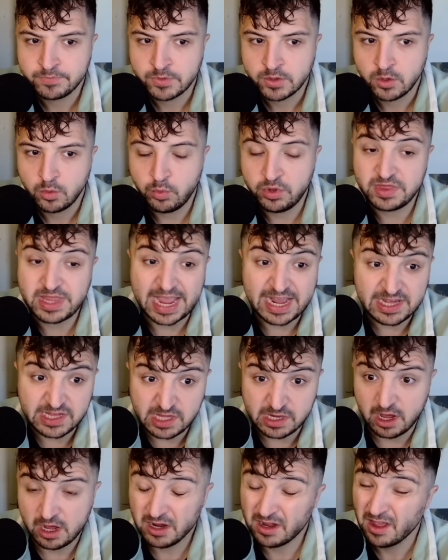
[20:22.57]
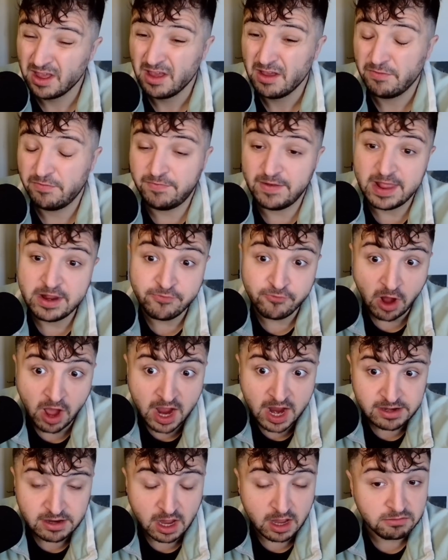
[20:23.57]
With Daisy Duck, Flynn
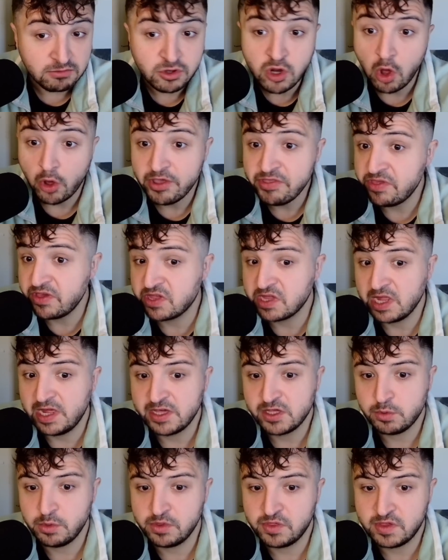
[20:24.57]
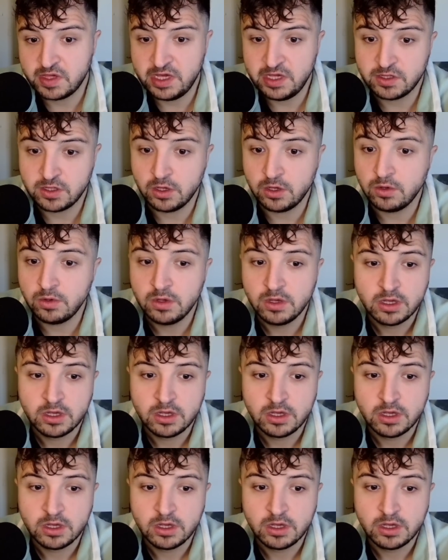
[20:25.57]
Rider, not in this list with Sisu.